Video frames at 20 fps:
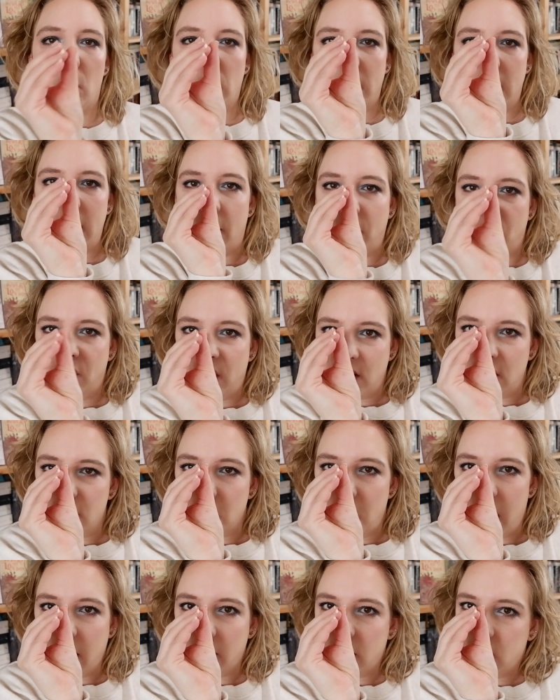only get this
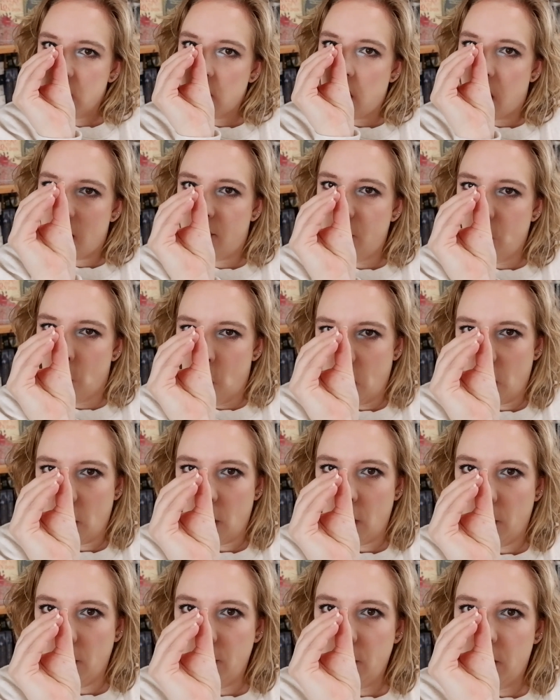much of the
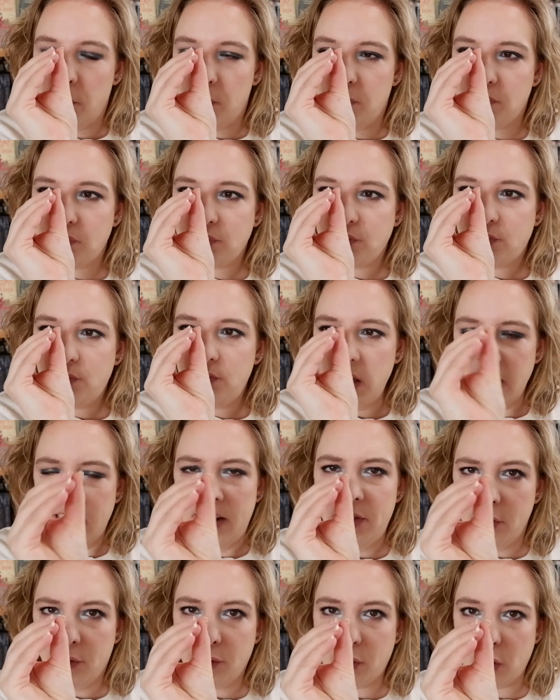world
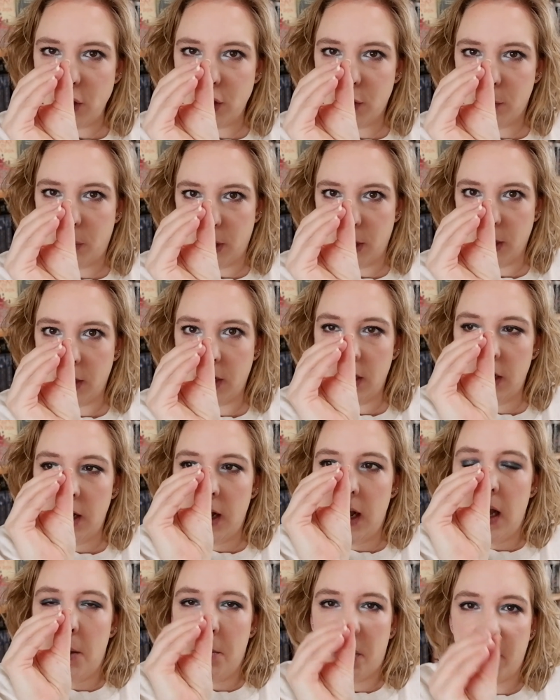in the first book.
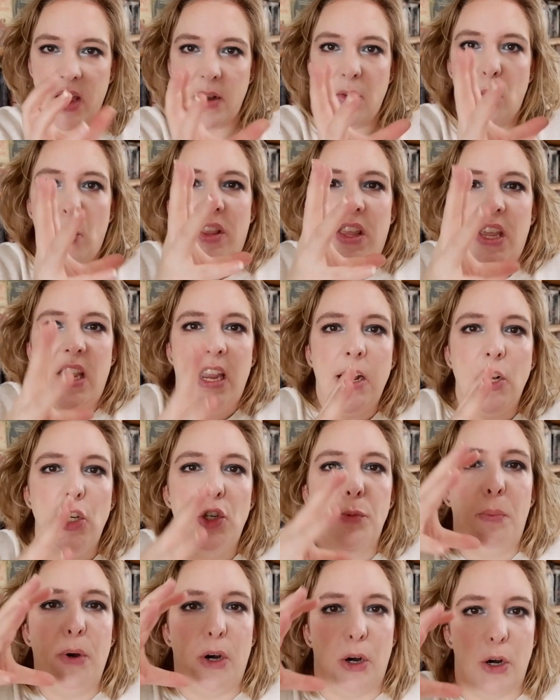But then with
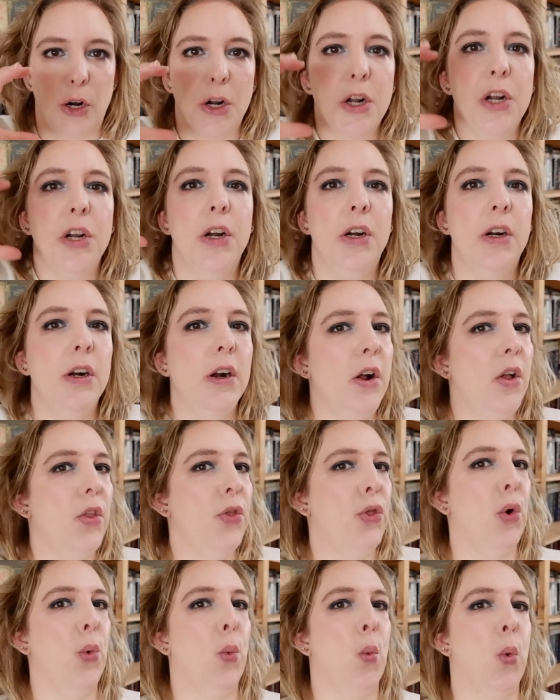each book,
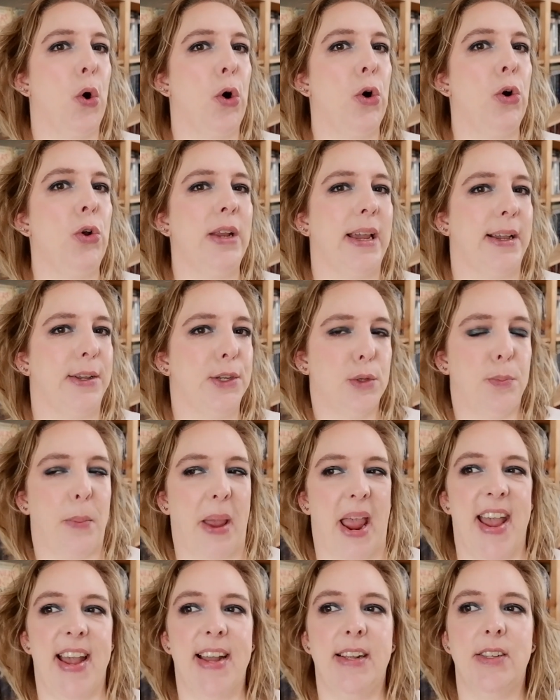the world
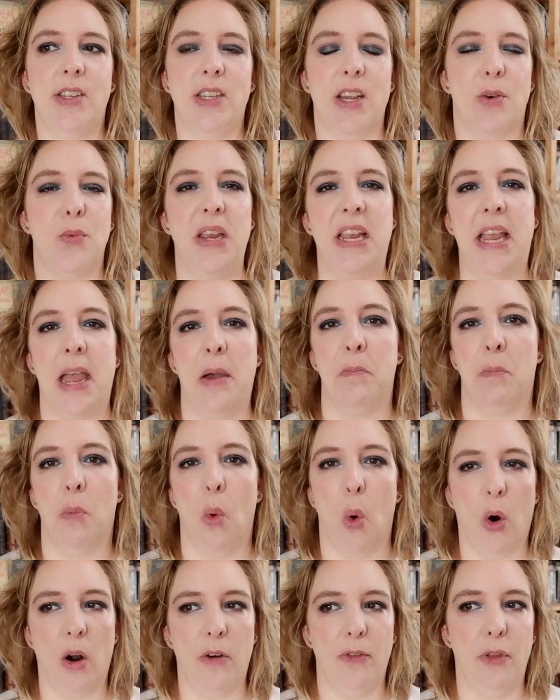expands and we get
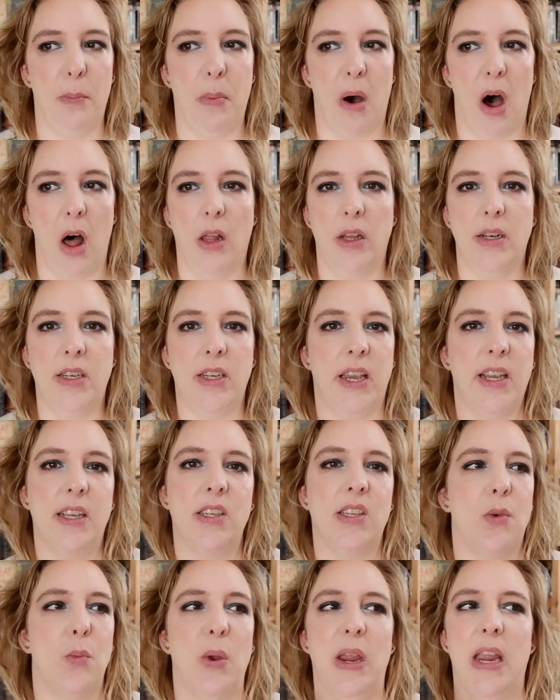more of the
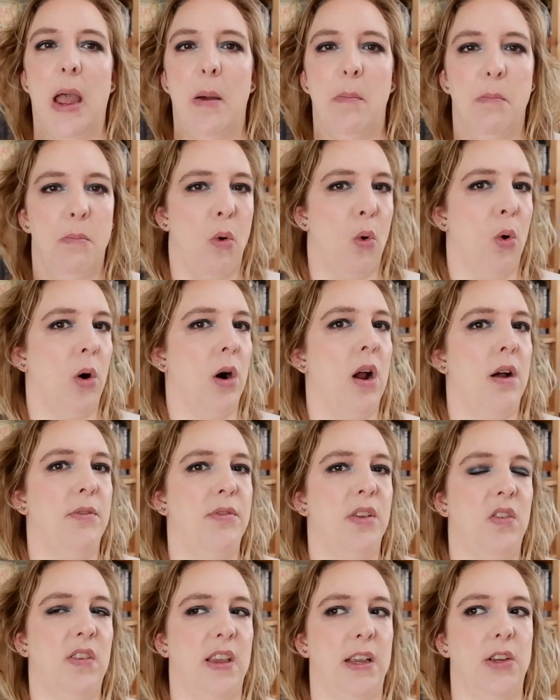politics and we get more of
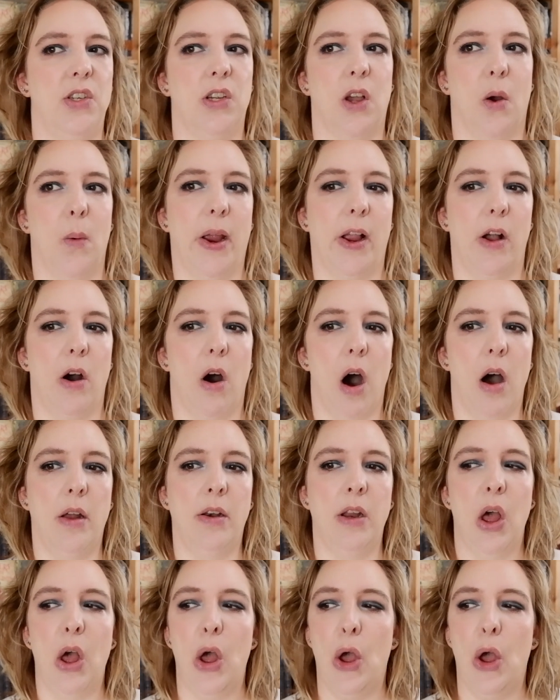the things going on.